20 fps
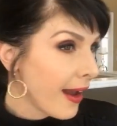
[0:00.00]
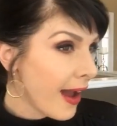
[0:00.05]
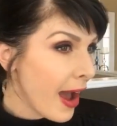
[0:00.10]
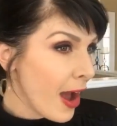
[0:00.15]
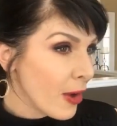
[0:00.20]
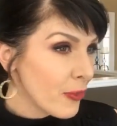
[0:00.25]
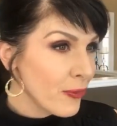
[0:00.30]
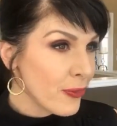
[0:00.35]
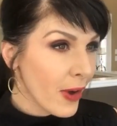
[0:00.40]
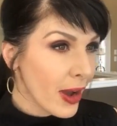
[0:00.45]

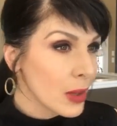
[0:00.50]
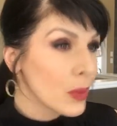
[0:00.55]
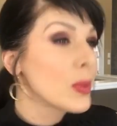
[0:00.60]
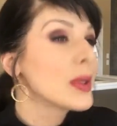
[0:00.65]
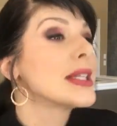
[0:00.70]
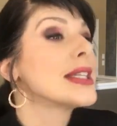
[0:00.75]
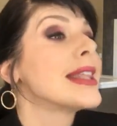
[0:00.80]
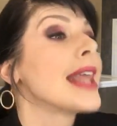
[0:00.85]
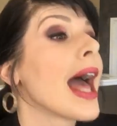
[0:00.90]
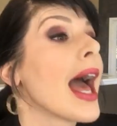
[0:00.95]
How fun
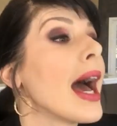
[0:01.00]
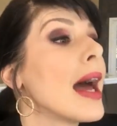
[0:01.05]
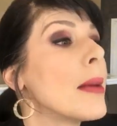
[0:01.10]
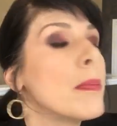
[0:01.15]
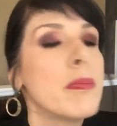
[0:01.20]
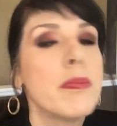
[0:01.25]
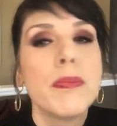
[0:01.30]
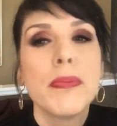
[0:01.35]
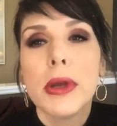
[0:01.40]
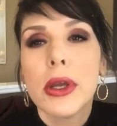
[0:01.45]
was
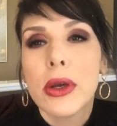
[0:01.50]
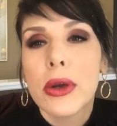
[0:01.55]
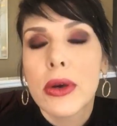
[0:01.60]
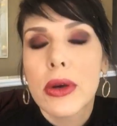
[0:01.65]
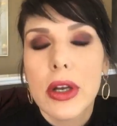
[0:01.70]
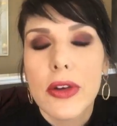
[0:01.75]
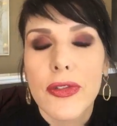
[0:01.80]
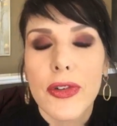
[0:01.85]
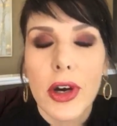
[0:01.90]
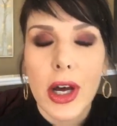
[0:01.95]
that?
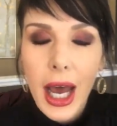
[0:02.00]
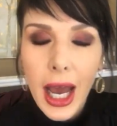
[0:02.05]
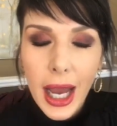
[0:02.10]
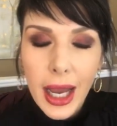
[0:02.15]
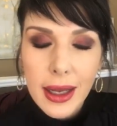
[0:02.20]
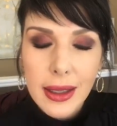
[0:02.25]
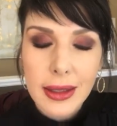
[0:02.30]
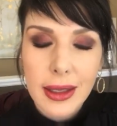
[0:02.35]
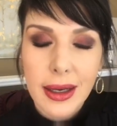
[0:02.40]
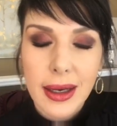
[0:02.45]
Beautiful
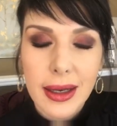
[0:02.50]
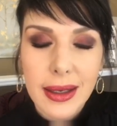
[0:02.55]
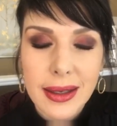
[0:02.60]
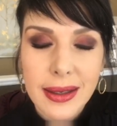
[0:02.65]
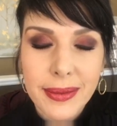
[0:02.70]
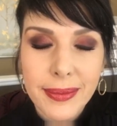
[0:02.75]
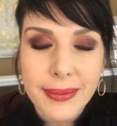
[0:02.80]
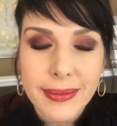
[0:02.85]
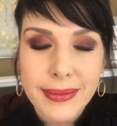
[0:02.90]
eye look.